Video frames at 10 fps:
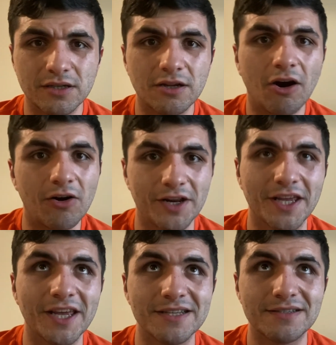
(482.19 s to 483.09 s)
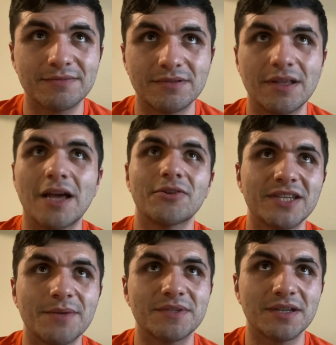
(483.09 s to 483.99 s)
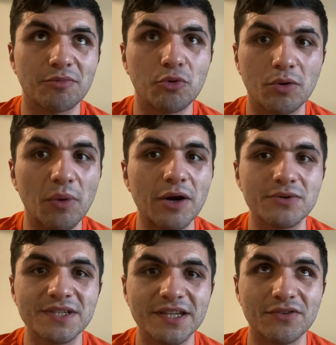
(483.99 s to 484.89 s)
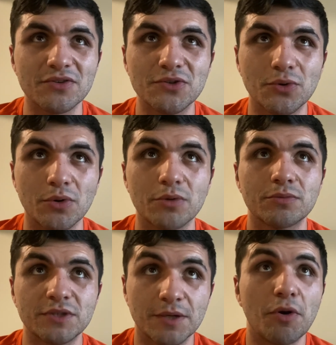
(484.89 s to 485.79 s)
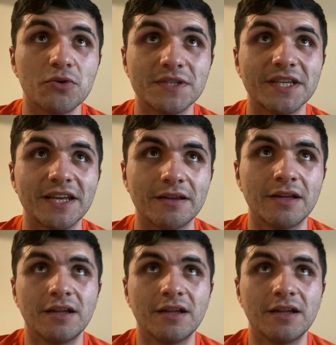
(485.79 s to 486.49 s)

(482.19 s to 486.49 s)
guarding against the other team's number one wide receivers who are supposed to get,